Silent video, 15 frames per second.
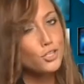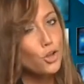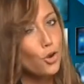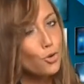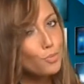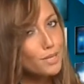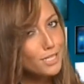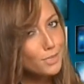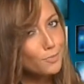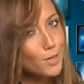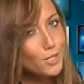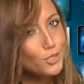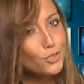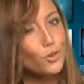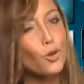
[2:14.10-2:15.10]
Toby
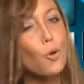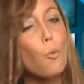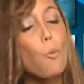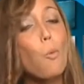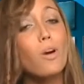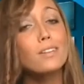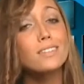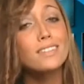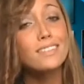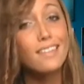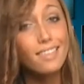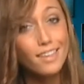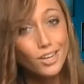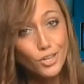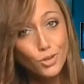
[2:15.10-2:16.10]
Spencer
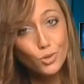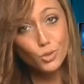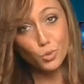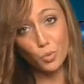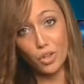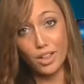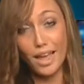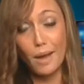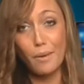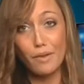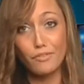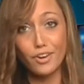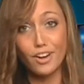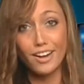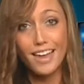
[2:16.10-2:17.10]
wasn't the usual,
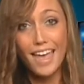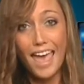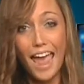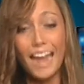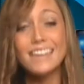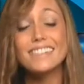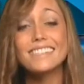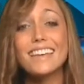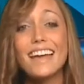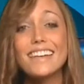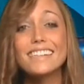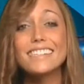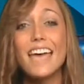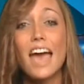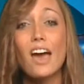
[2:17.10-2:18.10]
however, and
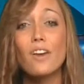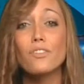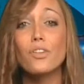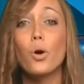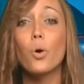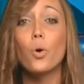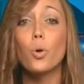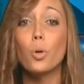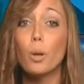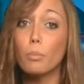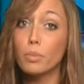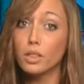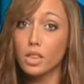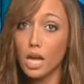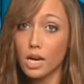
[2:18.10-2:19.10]
decided to have the
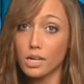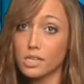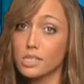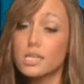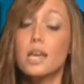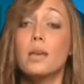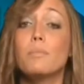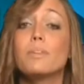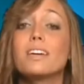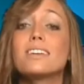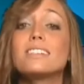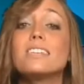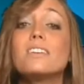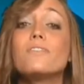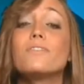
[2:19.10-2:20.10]
hole plugged
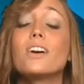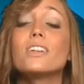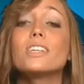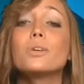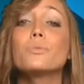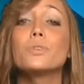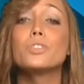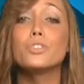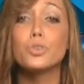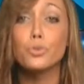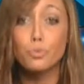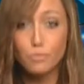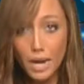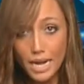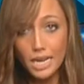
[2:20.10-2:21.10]
because he felt it was
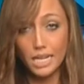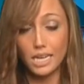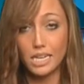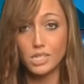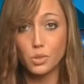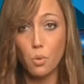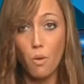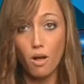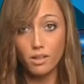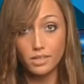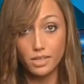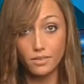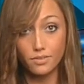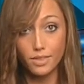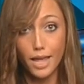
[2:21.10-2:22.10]
degrading his
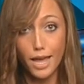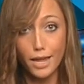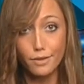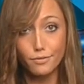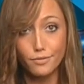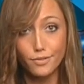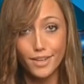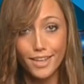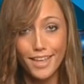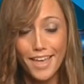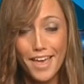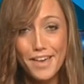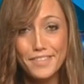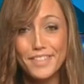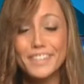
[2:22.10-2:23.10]
quality of life.
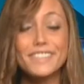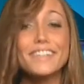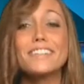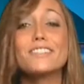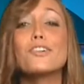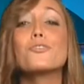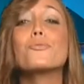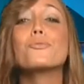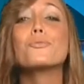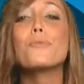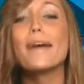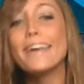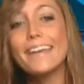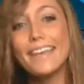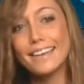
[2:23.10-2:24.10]
This is a
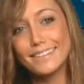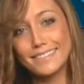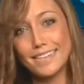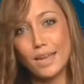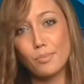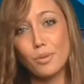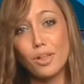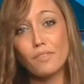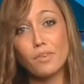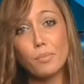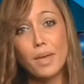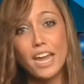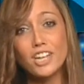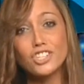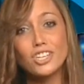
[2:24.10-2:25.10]
great example of a
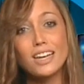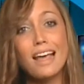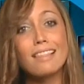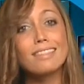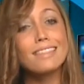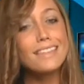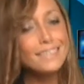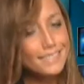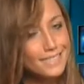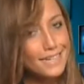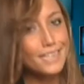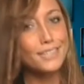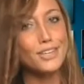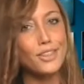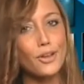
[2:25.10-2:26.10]
patient
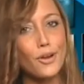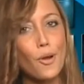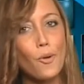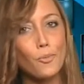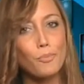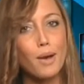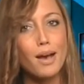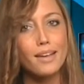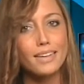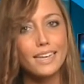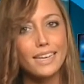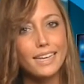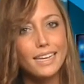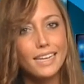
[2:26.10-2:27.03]
listening to their own body,